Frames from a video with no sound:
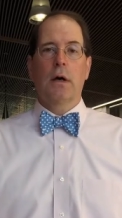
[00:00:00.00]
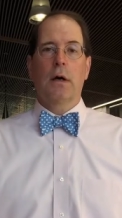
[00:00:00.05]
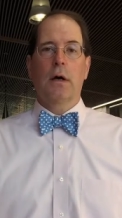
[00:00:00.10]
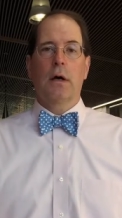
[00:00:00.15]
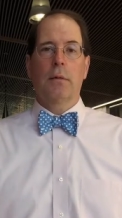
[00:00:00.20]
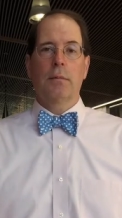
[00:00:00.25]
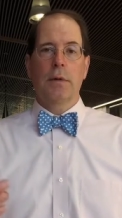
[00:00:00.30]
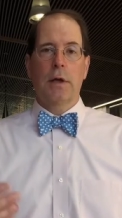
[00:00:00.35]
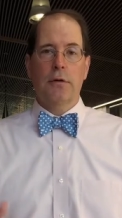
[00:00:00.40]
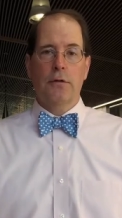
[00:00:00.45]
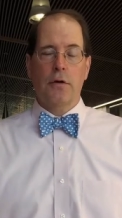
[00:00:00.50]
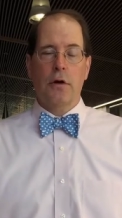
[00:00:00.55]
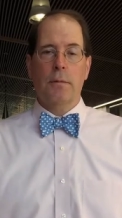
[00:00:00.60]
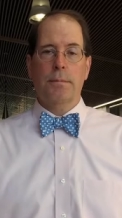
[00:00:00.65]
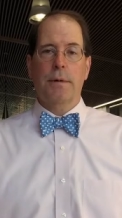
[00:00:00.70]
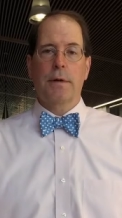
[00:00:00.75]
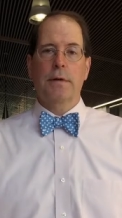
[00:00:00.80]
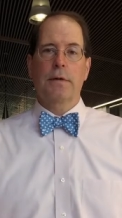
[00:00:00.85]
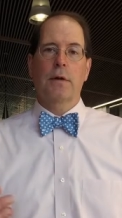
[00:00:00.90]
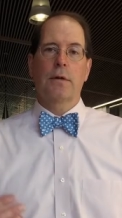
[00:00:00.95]
um,
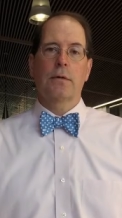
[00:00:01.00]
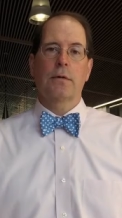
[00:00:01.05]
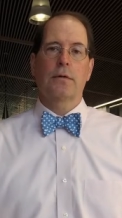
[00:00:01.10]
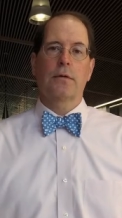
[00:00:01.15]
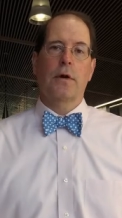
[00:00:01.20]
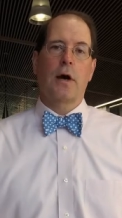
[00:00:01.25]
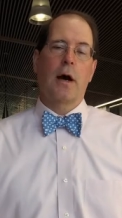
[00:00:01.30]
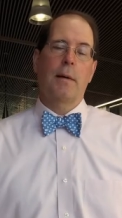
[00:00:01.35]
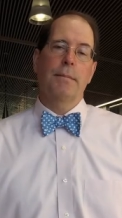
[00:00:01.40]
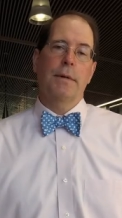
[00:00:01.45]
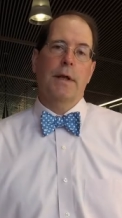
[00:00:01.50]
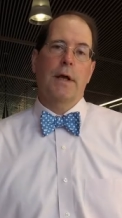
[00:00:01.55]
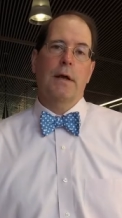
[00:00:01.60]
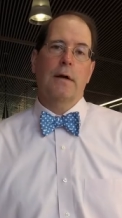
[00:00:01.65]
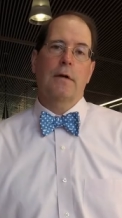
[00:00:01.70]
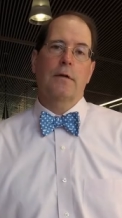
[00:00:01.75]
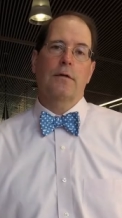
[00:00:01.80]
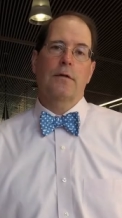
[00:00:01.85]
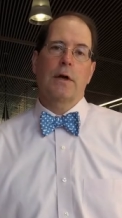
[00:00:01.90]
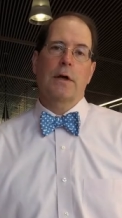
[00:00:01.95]
interpret those
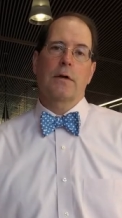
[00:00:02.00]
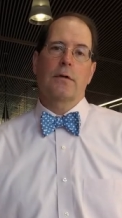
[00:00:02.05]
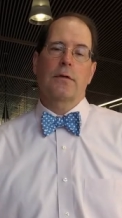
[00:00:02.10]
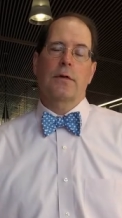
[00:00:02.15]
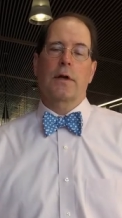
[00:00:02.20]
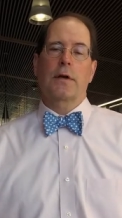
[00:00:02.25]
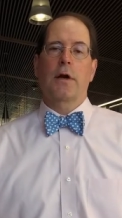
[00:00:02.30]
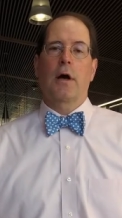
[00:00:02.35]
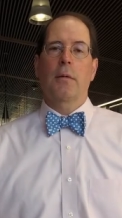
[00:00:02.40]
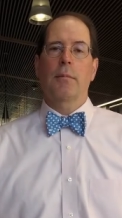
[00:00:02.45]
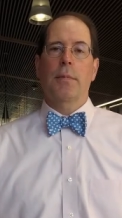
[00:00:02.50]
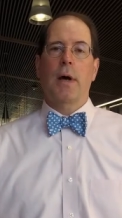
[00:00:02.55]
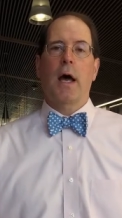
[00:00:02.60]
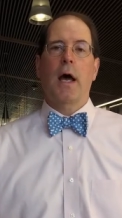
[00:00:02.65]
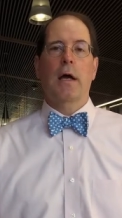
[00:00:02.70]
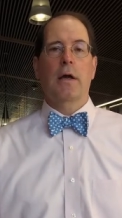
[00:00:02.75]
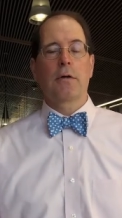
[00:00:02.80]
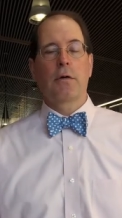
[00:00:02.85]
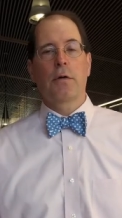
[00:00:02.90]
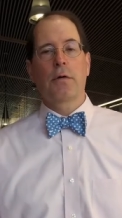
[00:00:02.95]
complicated signals that come
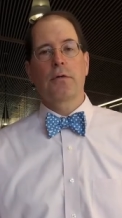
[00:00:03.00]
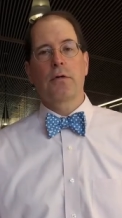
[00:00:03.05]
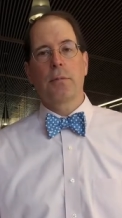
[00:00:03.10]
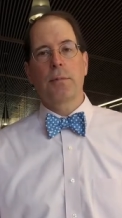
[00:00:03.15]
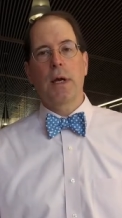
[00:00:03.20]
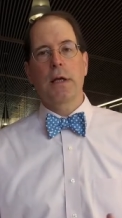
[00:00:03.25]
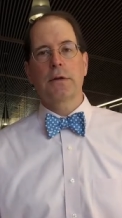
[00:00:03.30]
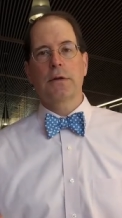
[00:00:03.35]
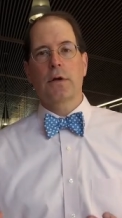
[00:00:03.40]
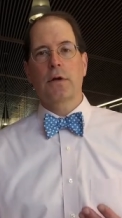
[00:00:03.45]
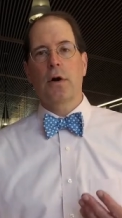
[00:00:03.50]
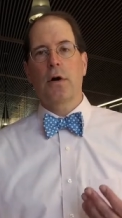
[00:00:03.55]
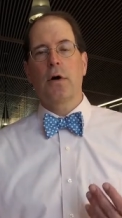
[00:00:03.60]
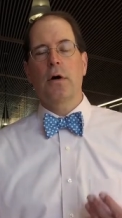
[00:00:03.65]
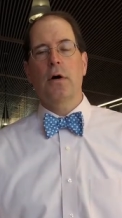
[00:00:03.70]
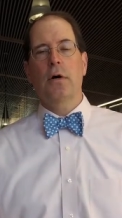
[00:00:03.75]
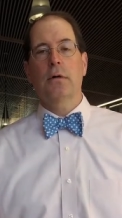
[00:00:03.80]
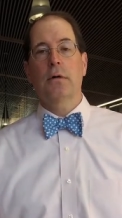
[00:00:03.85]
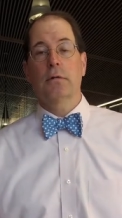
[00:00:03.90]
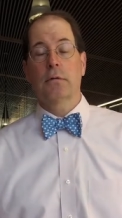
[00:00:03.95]
back in order to make the
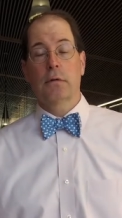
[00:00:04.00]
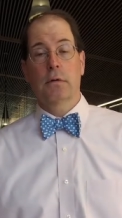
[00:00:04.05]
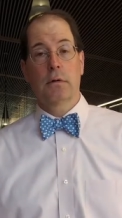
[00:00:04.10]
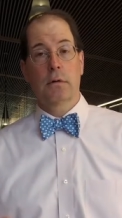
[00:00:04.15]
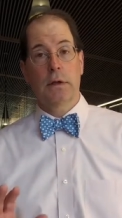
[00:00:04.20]
call